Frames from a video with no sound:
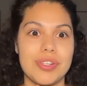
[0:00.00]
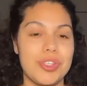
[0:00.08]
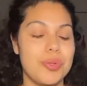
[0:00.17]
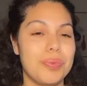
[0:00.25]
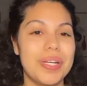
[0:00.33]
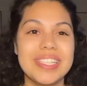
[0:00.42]

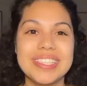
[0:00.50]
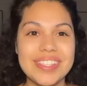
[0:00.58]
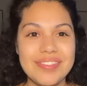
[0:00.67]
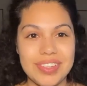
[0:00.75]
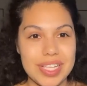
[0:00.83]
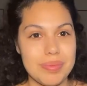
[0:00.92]
you went into
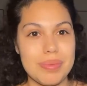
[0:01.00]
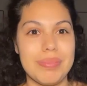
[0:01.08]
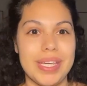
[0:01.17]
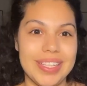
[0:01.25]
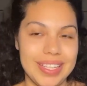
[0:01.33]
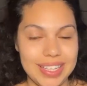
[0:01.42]
investment
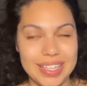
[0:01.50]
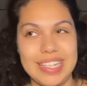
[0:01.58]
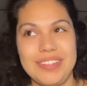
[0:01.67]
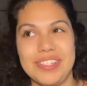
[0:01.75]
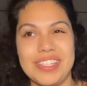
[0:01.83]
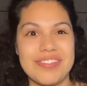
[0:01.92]
banking,
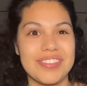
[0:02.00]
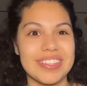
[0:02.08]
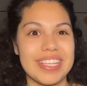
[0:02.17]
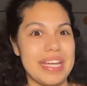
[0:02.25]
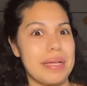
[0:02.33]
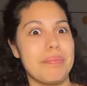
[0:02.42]
it was for
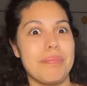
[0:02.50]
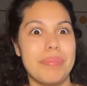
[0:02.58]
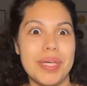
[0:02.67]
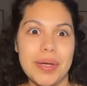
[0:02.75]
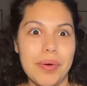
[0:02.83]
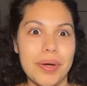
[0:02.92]
like
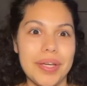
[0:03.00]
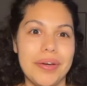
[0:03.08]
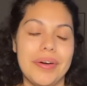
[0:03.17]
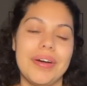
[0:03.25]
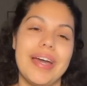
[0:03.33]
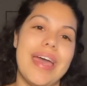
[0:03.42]
big oil,